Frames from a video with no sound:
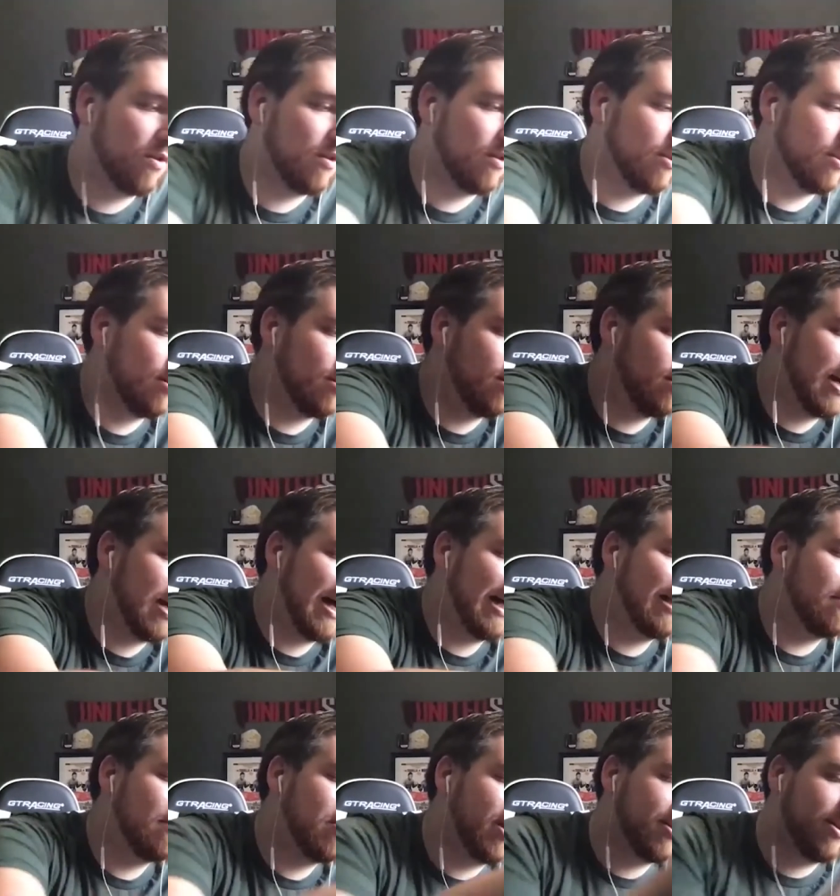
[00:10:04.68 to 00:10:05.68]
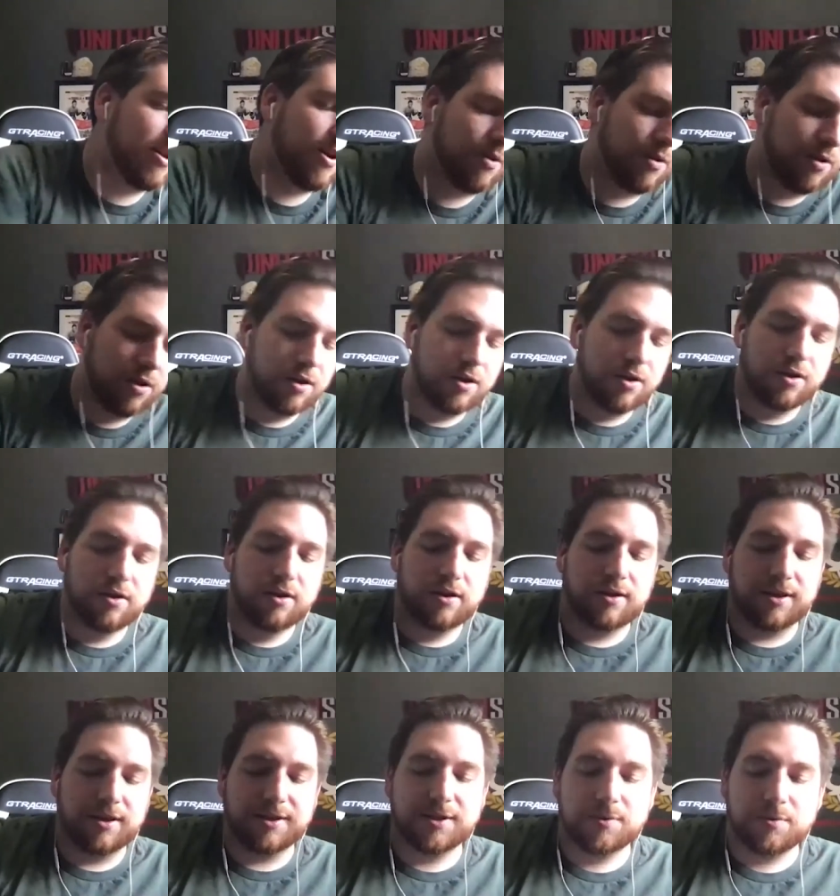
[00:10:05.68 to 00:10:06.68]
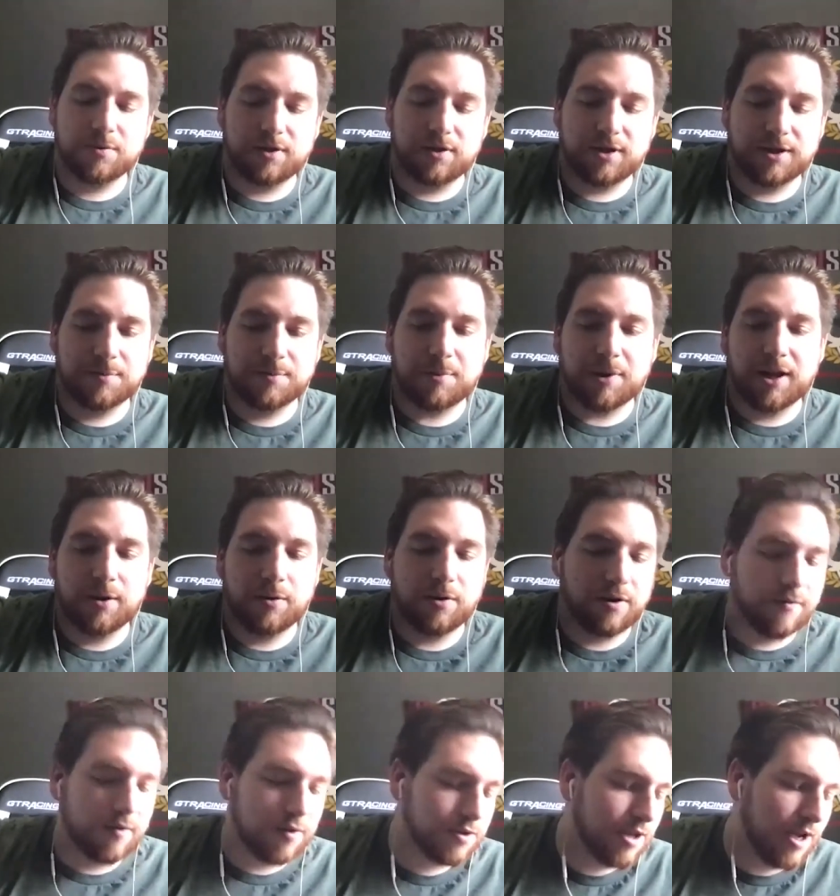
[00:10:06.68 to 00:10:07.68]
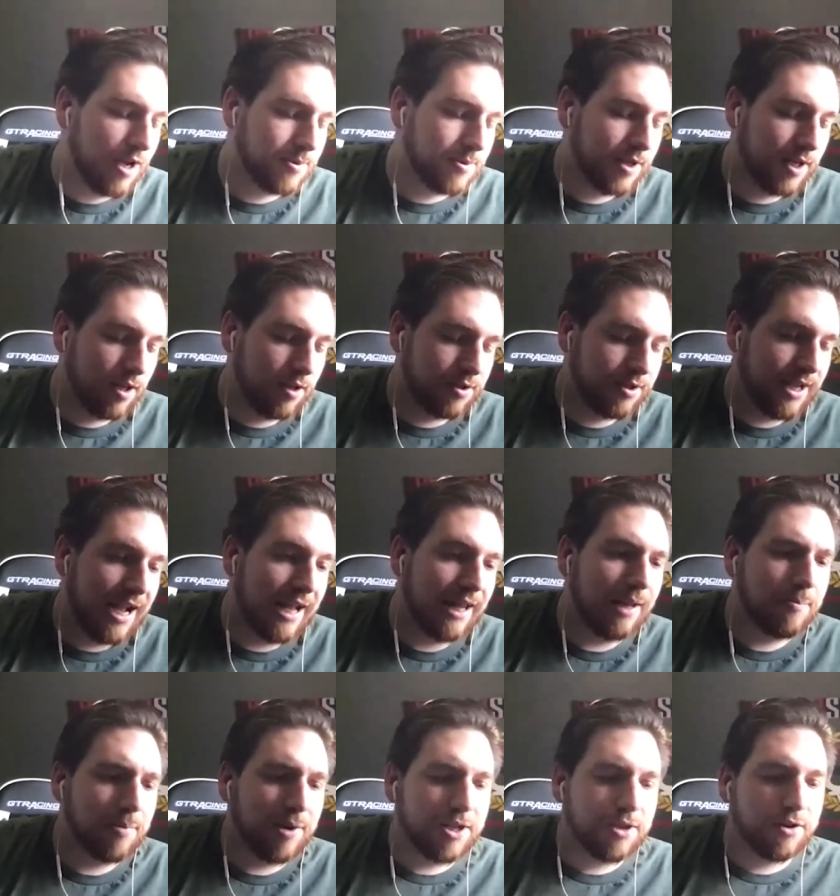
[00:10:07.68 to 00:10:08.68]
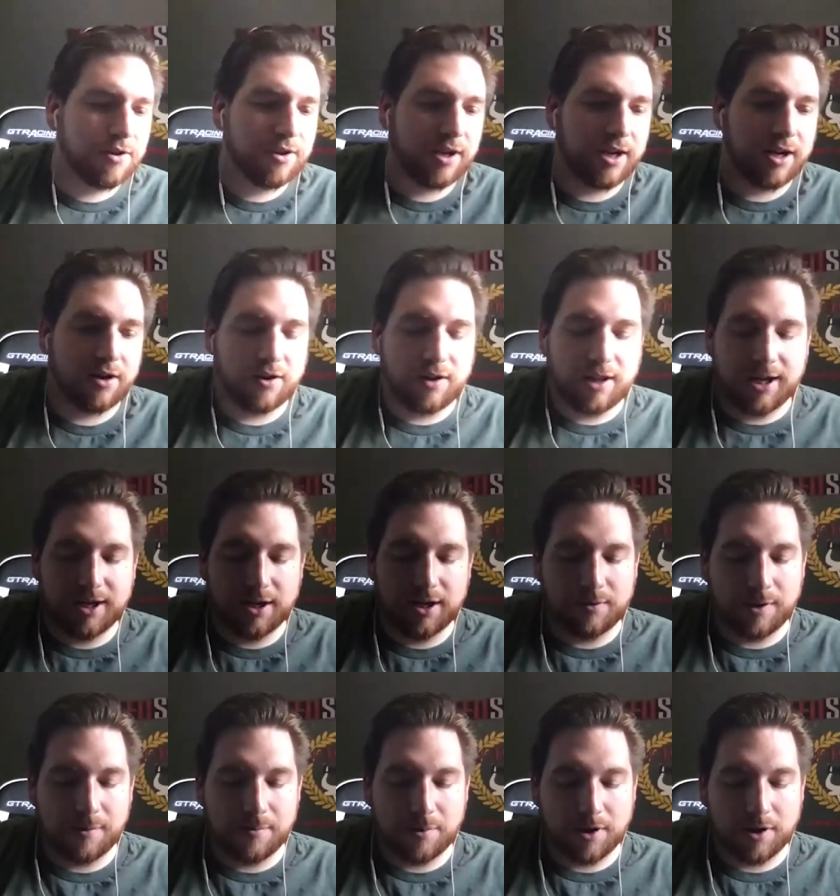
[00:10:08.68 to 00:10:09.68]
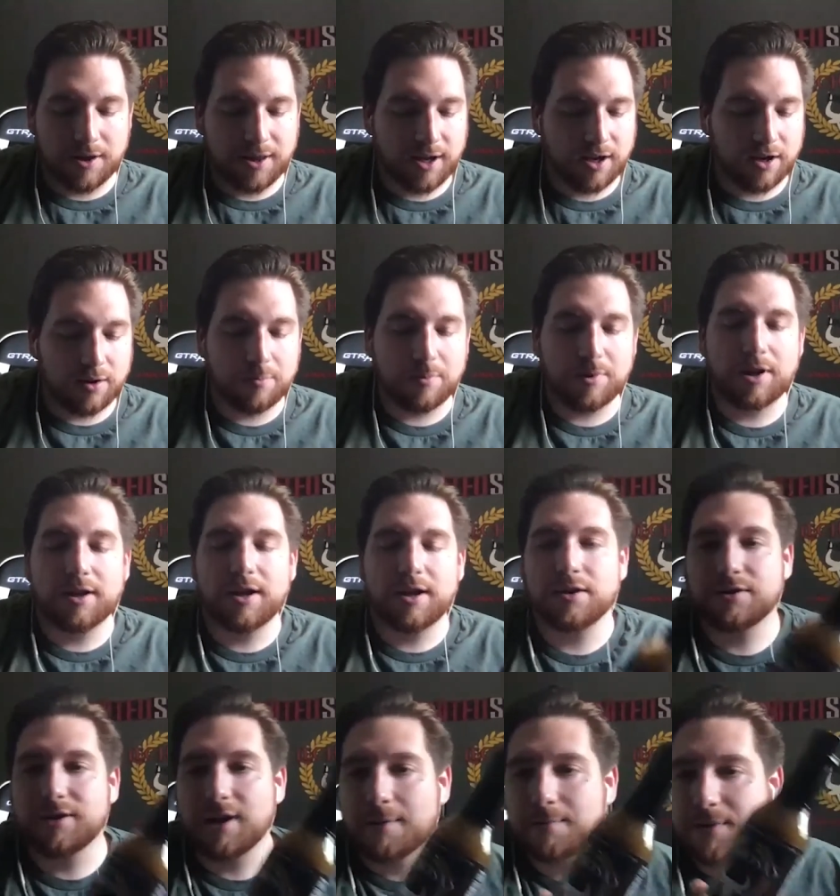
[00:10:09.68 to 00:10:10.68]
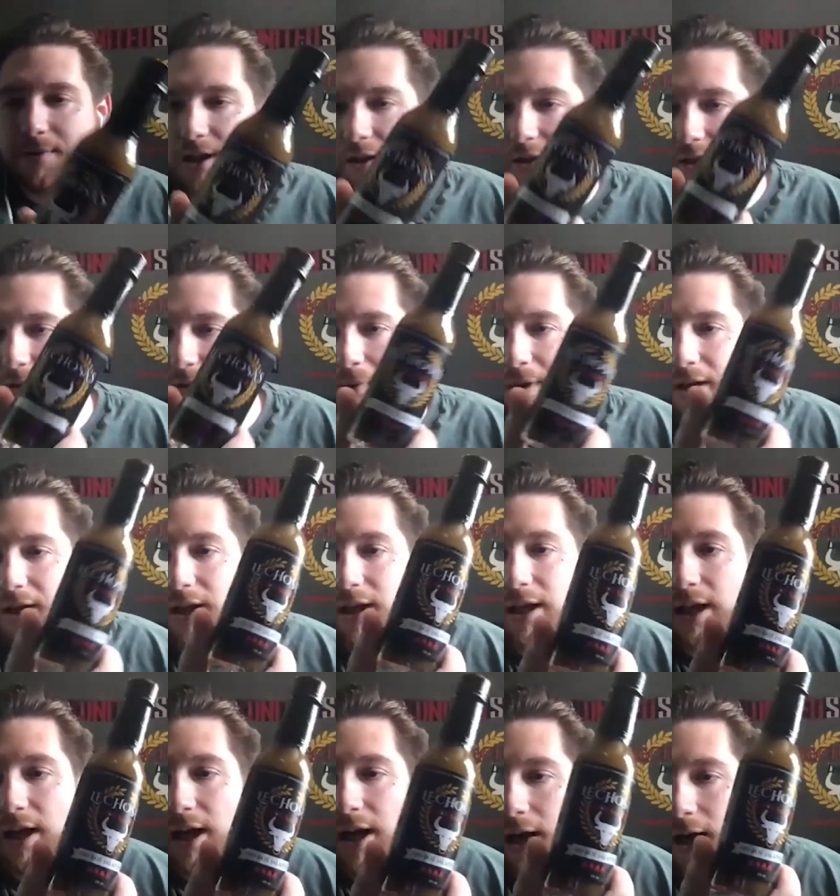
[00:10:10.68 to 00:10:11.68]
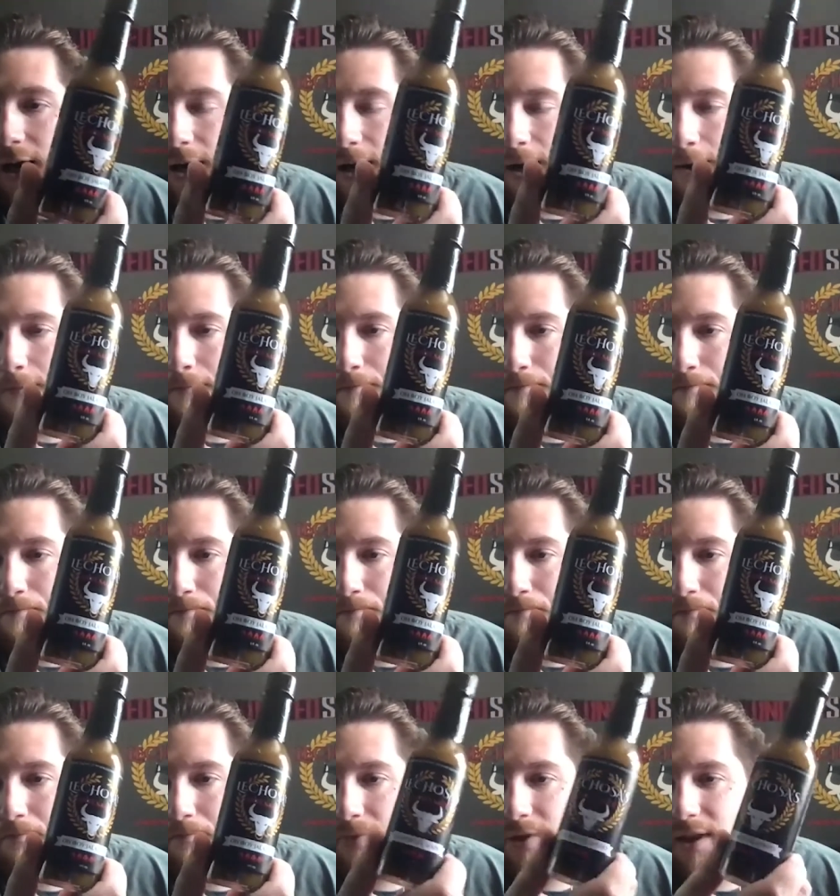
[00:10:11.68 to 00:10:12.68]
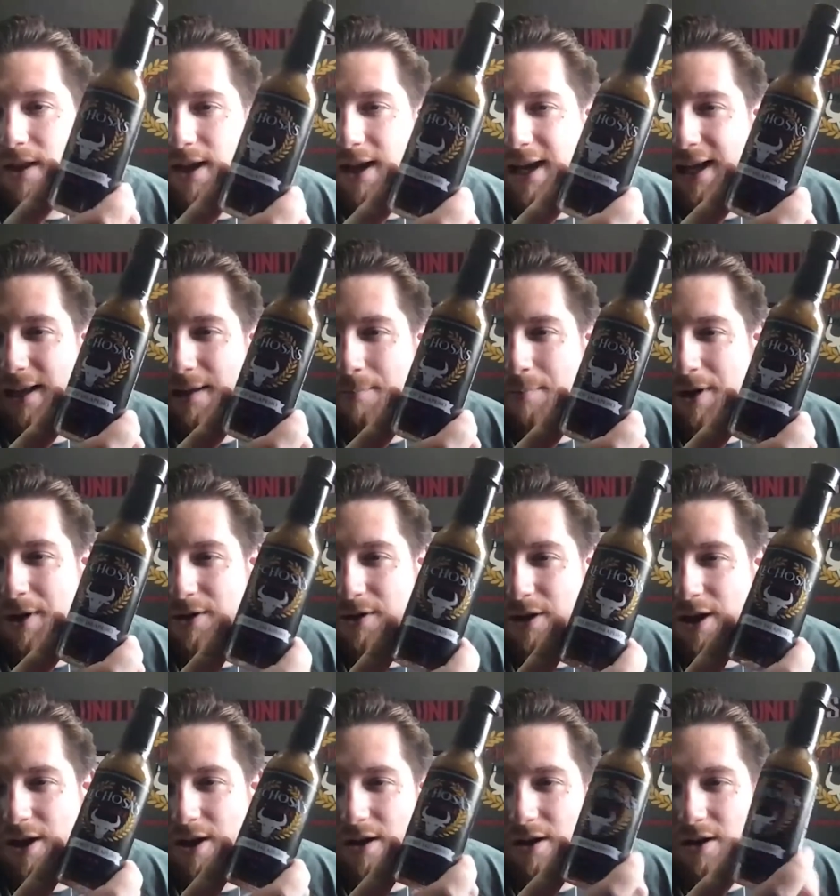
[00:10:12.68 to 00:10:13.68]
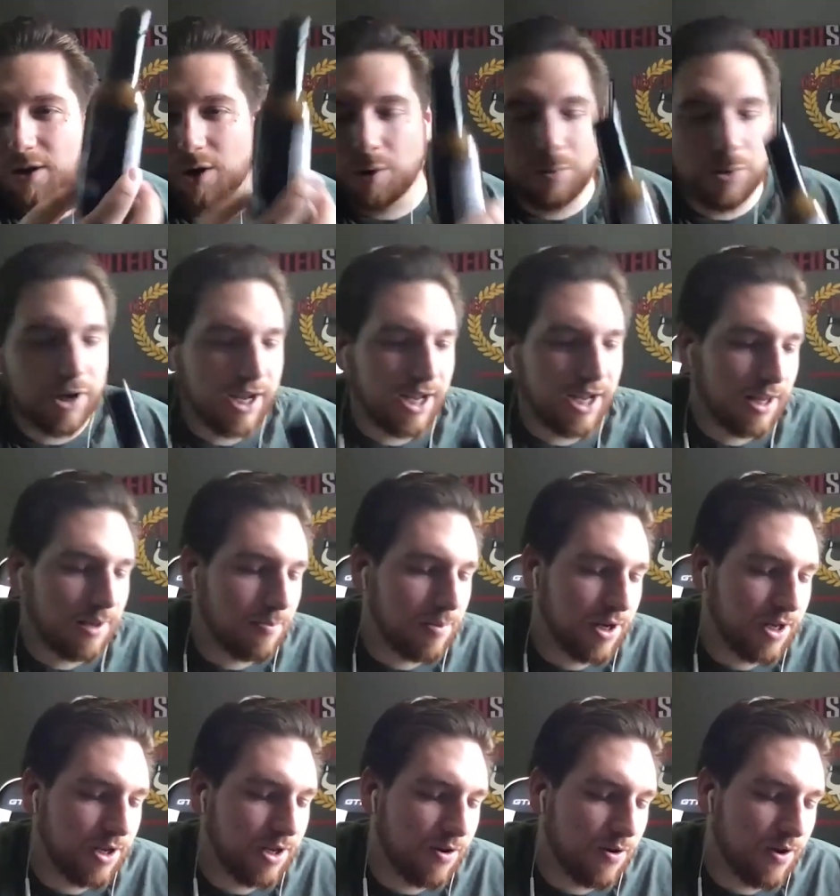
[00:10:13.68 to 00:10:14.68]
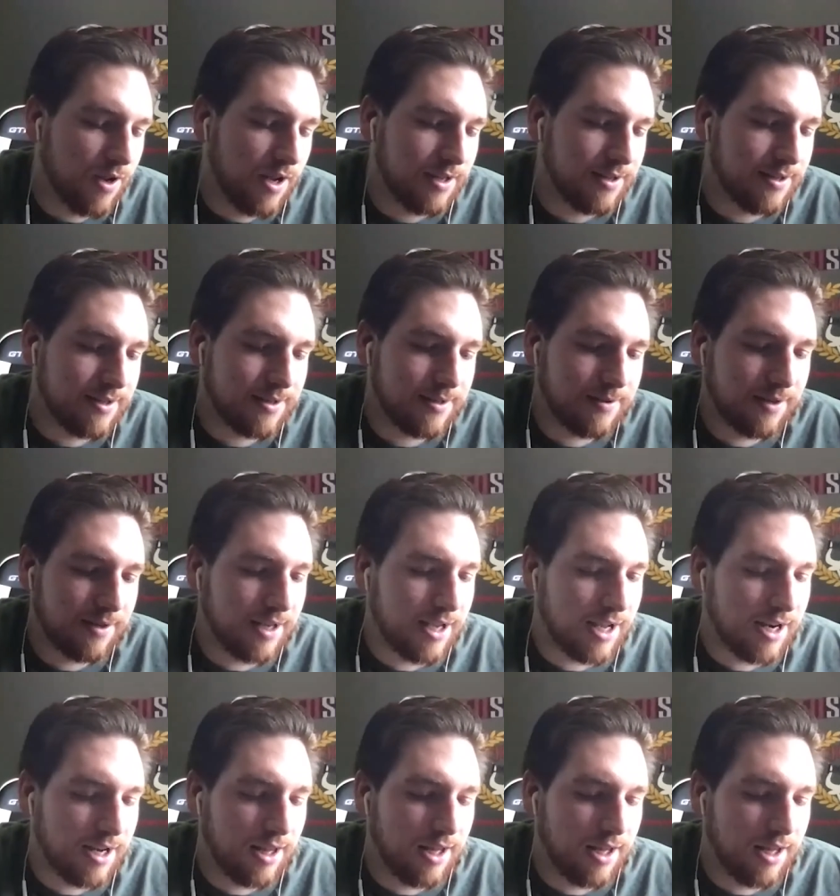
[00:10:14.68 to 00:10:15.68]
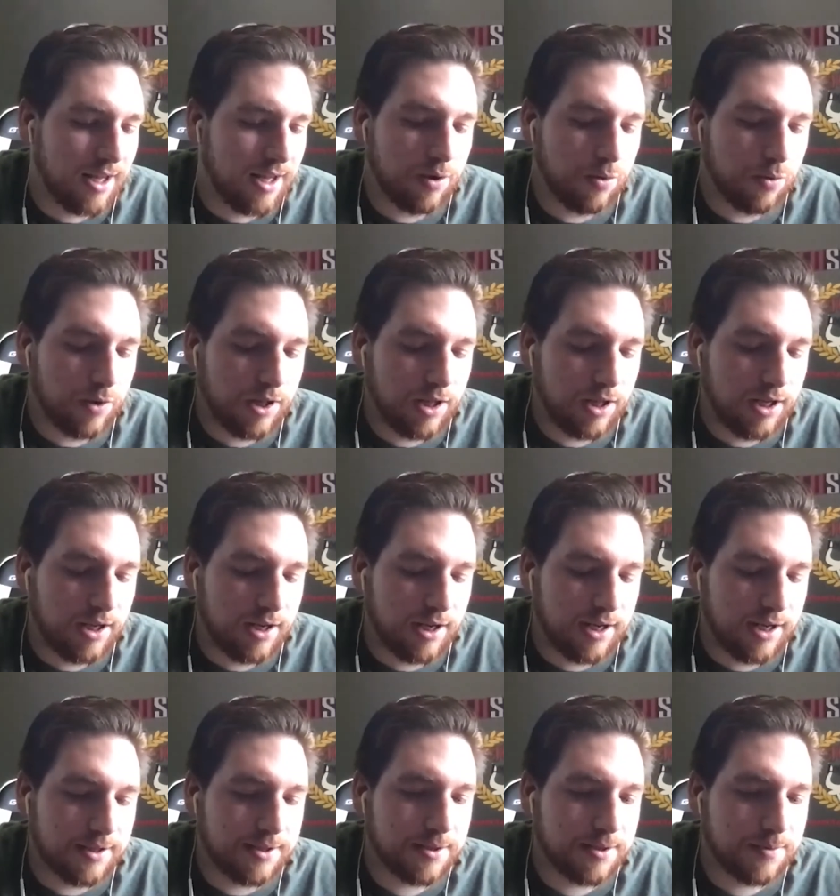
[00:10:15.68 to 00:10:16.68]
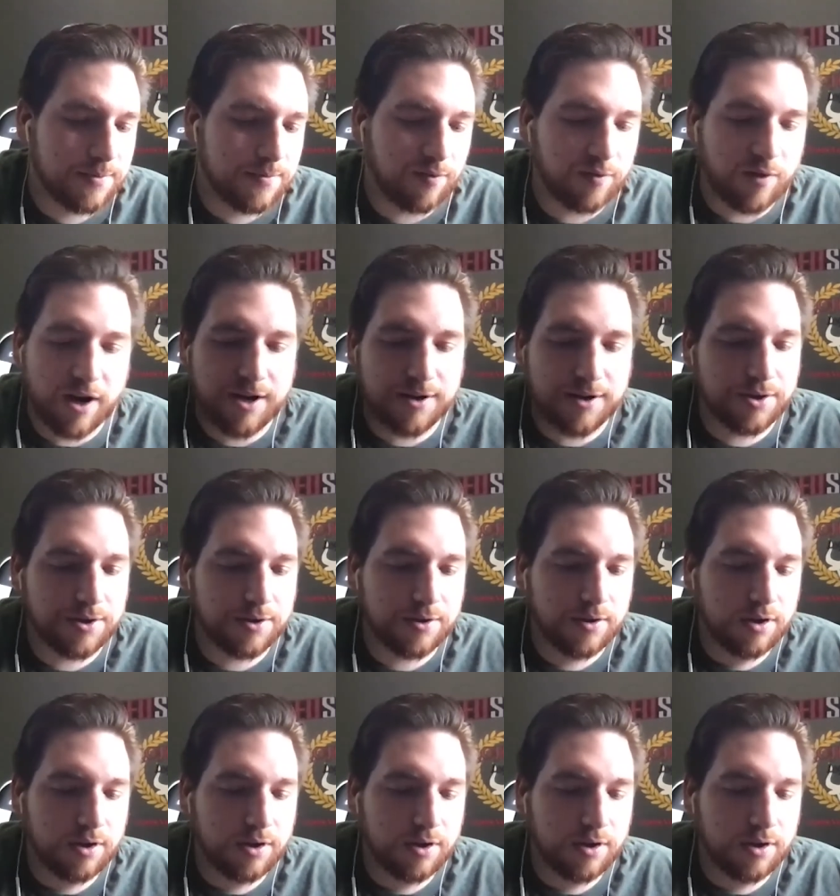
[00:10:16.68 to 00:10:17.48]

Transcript: the jalapeno, this is this is probably one of our top sellers. The jalapeno and the Carolina Reaper, I think, are probably our top sellers. But okay. um, the jalapeno here, oh boy, jalapeno, it's kind of like a really nice fresh